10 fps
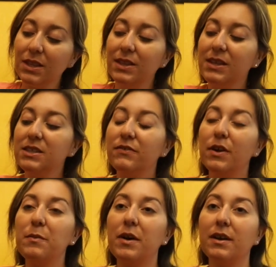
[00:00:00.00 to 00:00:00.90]
this
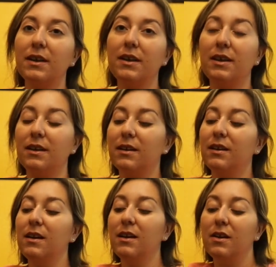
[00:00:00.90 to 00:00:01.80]
front pocket here,
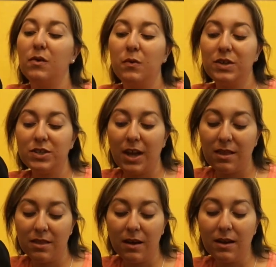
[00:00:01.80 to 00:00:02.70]
which I
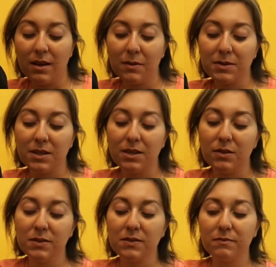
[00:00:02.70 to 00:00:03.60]
thought I was going to
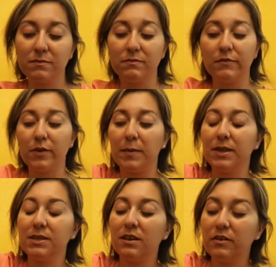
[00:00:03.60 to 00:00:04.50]
use for
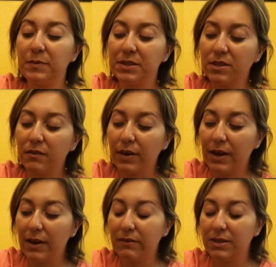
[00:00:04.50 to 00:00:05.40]
myself, but so far I
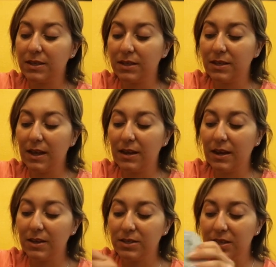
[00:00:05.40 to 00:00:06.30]
haven't done
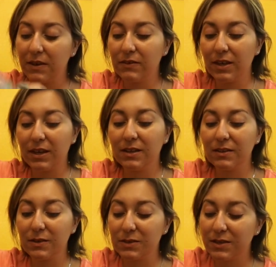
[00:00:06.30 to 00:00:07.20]
that. I just have like
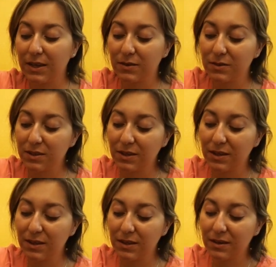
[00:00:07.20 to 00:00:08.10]
little sandals in
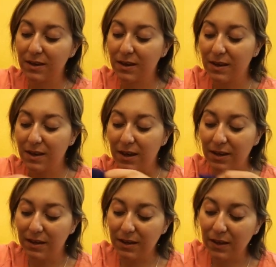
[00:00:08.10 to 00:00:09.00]
here.
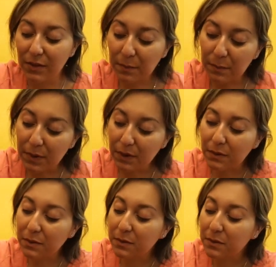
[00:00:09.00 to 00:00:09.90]
And another
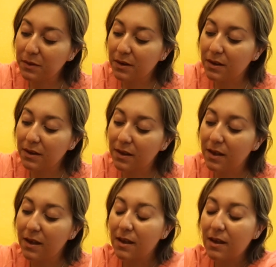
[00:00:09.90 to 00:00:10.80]
bow,
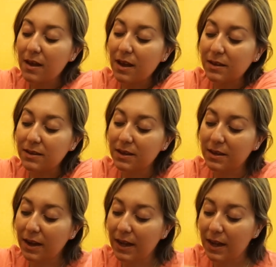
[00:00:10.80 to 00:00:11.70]
and then
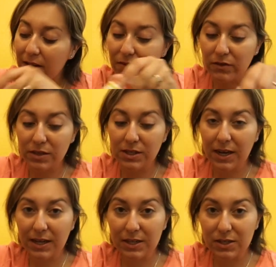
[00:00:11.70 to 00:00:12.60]
I have
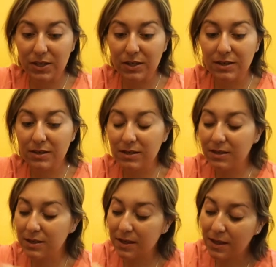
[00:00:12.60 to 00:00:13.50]
Tylenol,
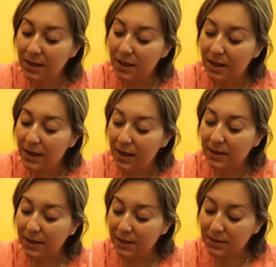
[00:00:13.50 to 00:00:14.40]

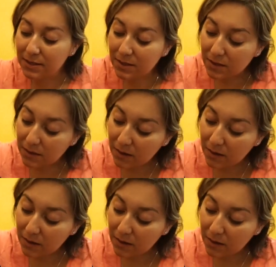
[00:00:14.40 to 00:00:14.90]
and that's